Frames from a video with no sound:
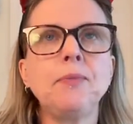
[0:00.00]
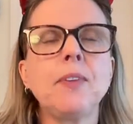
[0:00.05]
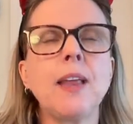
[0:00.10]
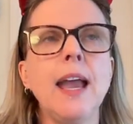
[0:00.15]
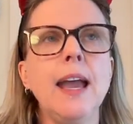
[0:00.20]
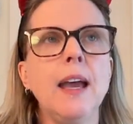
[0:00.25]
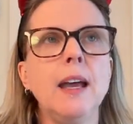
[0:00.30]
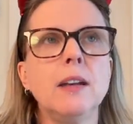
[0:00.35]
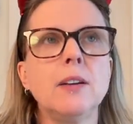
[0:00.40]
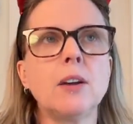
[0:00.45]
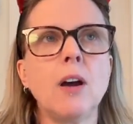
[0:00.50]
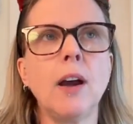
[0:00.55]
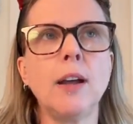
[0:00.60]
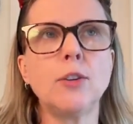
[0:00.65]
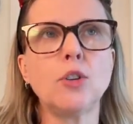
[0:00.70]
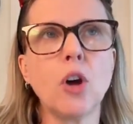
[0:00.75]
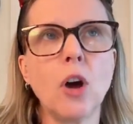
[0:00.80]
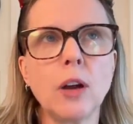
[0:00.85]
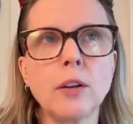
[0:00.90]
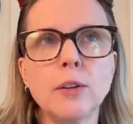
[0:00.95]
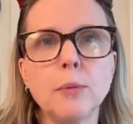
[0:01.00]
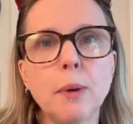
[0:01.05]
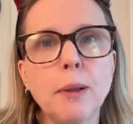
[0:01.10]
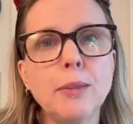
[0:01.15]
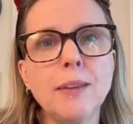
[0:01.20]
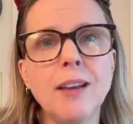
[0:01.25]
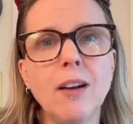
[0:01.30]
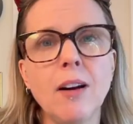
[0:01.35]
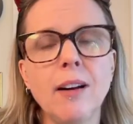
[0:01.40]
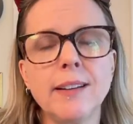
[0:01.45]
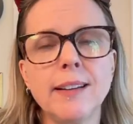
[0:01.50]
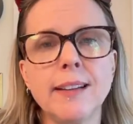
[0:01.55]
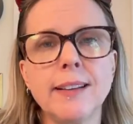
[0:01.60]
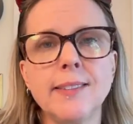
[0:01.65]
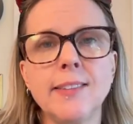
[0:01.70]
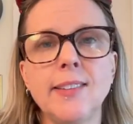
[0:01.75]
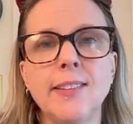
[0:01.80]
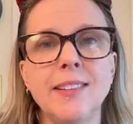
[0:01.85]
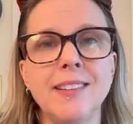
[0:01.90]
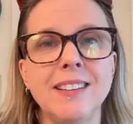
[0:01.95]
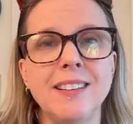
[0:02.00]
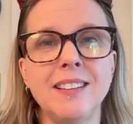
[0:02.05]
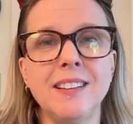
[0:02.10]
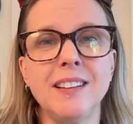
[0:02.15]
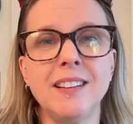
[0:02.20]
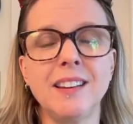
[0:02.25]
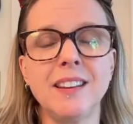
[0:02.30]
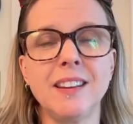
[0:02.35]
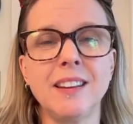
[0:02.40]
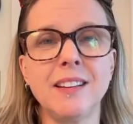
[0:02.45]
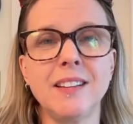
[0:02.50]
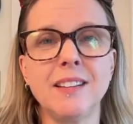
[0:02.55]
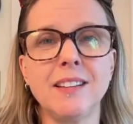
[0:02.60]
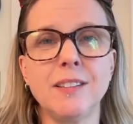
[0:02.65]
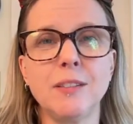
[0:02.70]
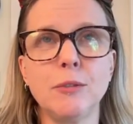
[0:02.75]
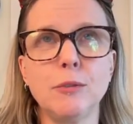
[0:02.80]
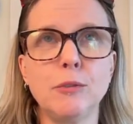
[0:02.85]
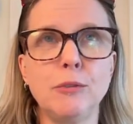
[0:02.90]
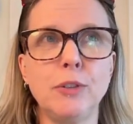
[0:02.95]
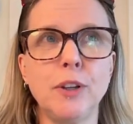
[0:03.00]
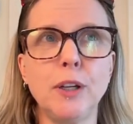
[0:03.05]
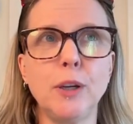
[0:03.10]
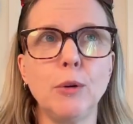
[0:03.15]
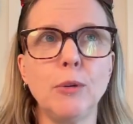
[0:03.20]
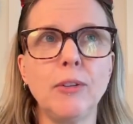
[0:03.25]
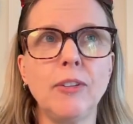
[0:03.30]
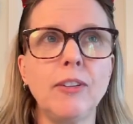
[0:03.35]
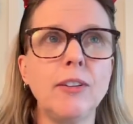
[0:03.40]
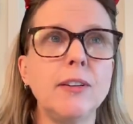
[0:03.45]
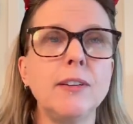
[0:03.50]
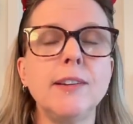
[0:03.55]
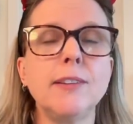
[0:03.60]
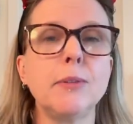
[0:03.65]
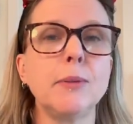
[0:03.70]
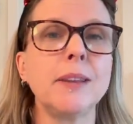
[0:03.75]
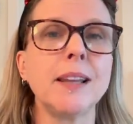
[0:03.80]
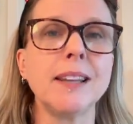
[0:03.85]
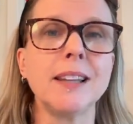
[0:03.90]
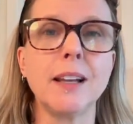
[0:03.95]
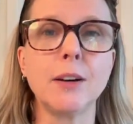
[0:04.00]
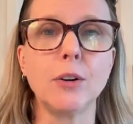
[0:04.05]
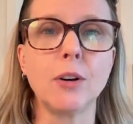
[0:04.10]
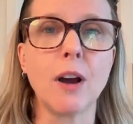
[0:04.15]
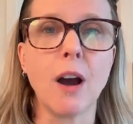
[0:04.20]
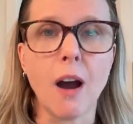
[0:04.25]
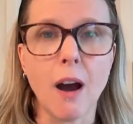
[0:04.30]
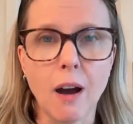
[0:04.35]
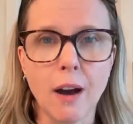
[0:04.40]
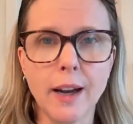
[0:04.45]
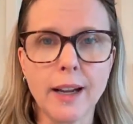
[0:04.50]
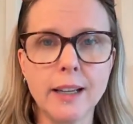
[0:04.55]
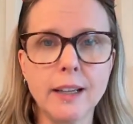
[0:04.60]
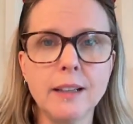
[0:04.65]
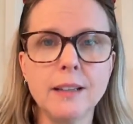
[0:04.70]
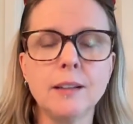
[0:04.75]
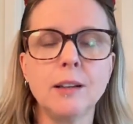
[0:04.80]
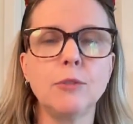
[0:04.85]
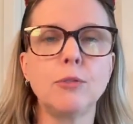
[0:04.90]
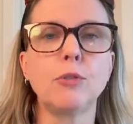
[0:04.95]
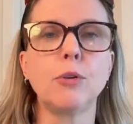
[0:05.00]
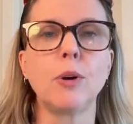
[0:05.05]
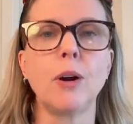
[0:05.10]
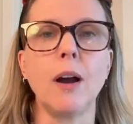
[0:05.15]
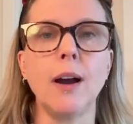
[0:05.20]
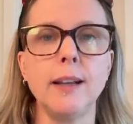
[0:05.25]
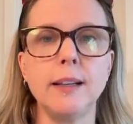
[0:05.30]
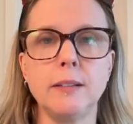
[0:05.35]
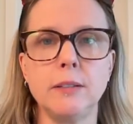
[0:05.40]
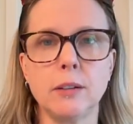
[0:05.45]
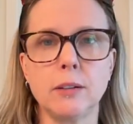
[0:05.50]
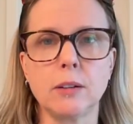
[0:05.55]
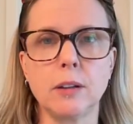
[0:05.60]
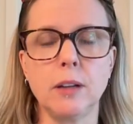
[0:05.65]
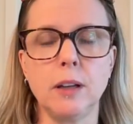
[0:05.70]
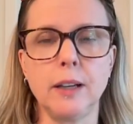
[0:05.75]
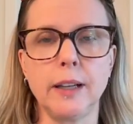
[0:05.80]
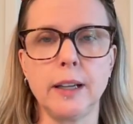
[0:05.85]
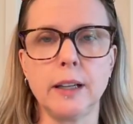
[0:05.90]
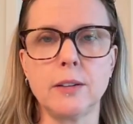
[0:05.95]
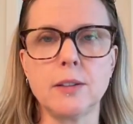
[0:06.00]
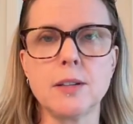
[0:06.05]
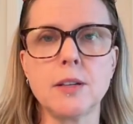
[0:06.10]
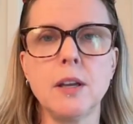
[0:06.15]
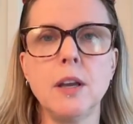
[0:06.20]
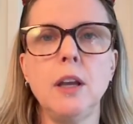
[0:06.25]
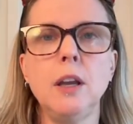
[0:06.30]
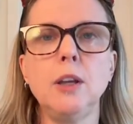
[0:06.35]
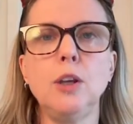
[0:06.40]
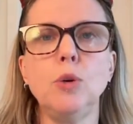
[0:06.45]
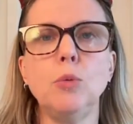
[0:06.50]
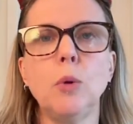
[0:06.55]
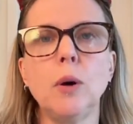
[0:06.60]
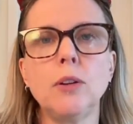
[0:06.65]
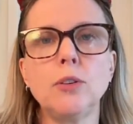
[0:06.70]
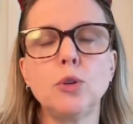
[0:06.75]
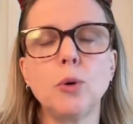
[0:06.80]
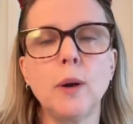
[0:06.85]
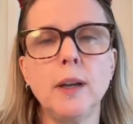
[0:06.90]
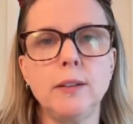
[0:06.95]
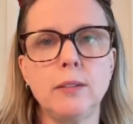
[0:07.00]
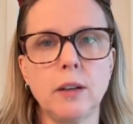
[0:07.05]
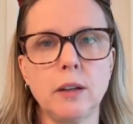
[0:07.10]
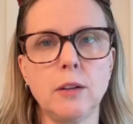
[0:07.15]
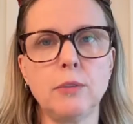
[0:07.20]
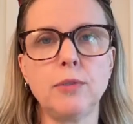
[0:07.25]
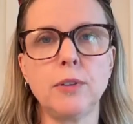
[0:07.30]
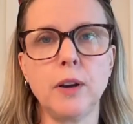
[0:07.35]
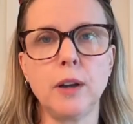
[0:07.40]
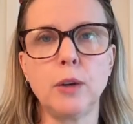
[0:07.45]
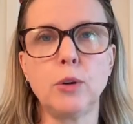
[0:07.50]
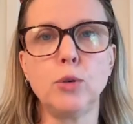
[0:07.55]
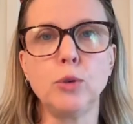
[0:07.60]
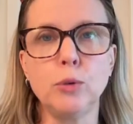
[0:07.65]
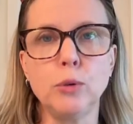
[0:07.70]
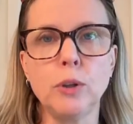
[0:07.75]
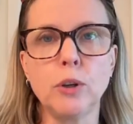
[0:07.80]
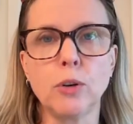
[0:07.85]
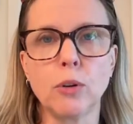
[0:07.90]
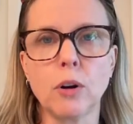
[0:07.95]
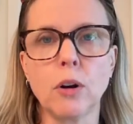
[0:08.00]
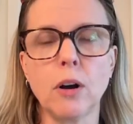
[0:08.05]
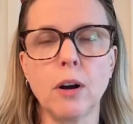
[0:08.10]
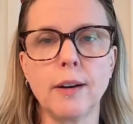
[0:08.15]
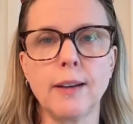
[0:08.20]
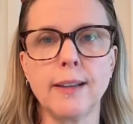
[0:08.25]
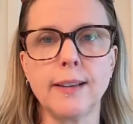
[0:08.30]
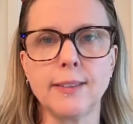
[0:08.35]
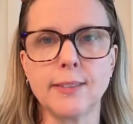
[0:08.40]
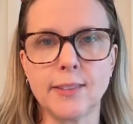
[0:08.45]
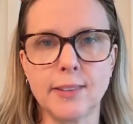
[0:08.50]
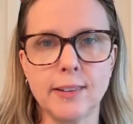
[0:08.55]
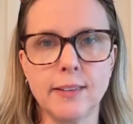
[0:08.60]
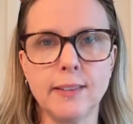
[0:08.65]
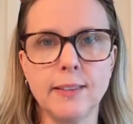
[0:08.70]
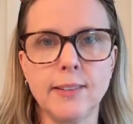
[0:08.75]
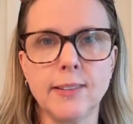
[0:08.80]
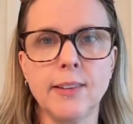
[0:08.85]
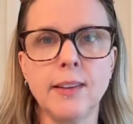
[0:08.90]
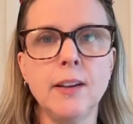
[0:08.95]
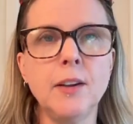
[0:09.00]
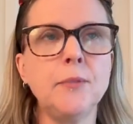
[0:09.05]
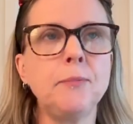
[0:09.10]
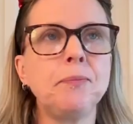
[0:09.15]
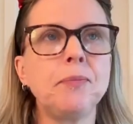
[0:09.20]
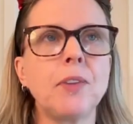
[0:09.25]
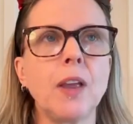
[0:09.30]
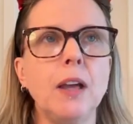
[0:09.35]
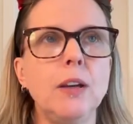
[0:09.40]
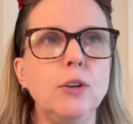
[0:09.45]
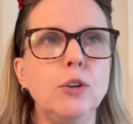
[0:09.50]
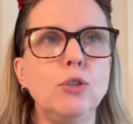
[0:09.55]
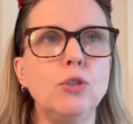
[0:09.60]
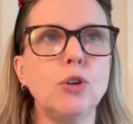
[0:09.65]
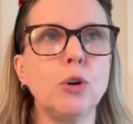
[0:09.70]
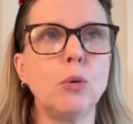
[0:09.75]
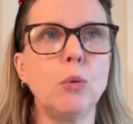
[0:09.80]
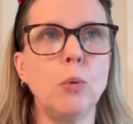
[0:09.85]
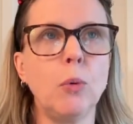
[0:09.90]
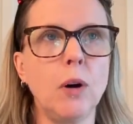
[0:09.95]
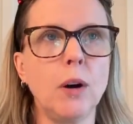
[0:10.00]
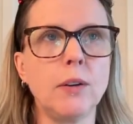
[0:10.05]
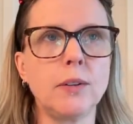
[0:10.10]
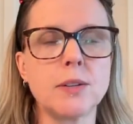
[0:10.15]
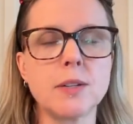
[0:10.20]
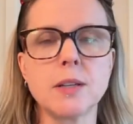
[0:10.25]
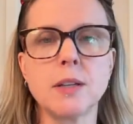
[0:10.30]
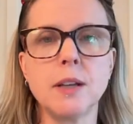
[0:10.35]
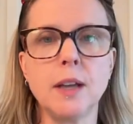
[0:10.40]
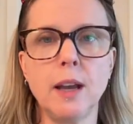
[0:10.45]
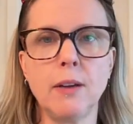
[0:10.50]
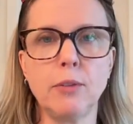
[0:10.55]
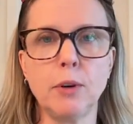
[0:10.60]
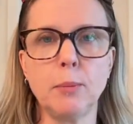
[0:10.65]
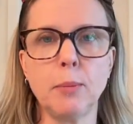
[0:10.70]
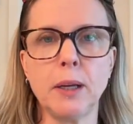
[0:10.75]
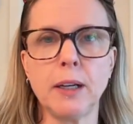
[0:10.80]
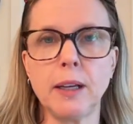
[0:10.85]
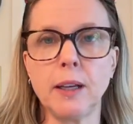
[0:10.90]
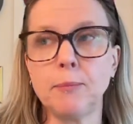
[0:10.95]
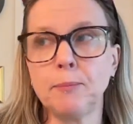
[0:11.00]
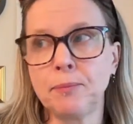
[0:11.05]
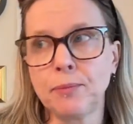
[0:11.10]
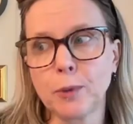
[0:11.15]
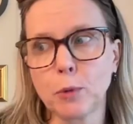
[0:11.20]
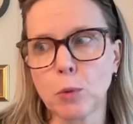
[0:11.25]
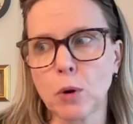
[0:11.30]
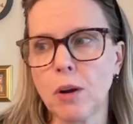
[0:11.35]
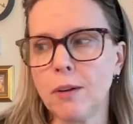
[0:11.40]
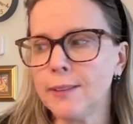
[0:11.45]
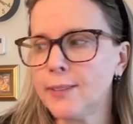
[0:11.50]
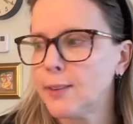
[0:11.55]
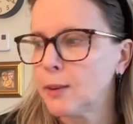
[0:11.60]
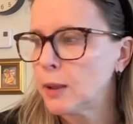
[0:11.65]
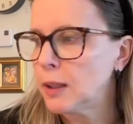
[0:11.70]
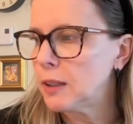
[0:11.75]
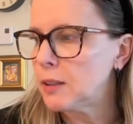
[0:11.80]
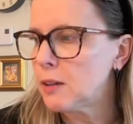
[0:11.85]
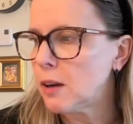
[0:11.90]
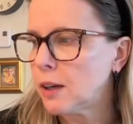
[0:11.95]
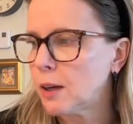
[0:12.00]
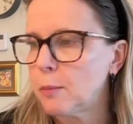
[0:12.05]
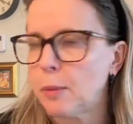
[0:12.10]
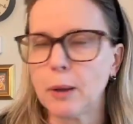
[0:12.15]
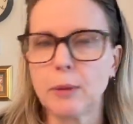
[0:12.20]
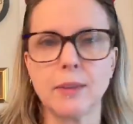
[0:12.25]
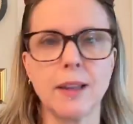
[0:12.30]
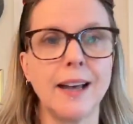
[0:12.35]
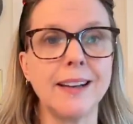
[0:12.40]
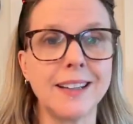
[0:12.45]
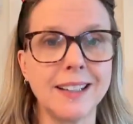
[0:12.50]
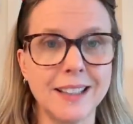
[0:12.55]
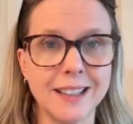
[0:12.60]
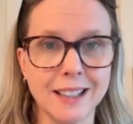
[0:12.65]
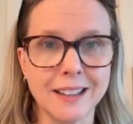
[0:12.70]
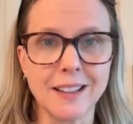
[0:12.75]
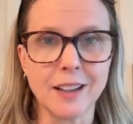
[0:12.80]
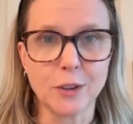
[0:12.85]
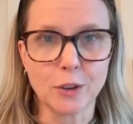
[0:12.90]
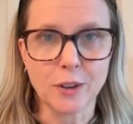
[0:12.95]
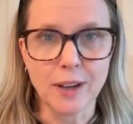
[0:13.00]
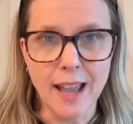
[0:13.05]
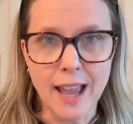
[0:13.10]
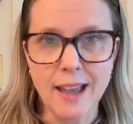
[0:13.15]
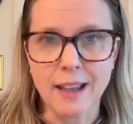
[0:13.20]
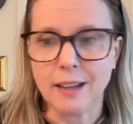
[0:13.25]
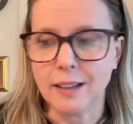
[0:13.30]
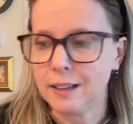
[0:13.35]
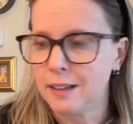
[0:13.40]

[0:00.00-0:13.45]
And I talked about the audience in the video series with the letter I for ideal client. You want to identify who your audience is, and you don't want everybody. We're also going to talk about that in the letter N.